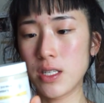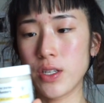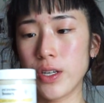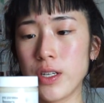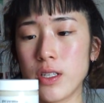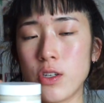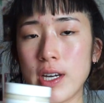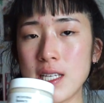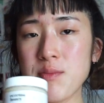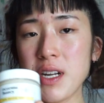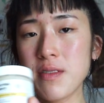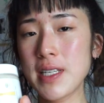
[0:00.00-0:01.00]
So you
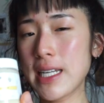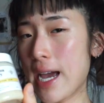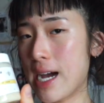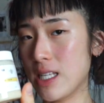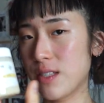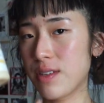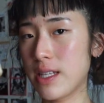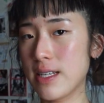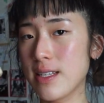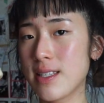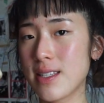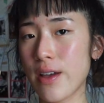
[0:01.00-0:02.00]
guys might have seen ads for
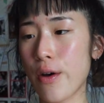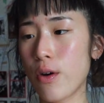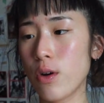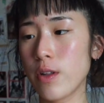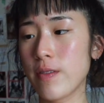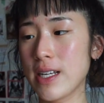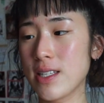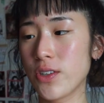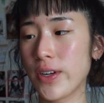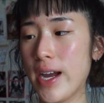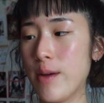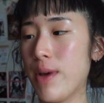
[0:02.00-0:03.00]
this all over
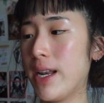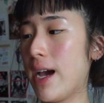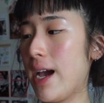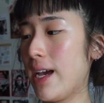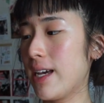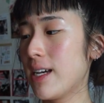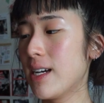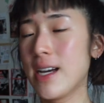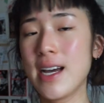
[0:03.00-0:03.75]
Instagram, and I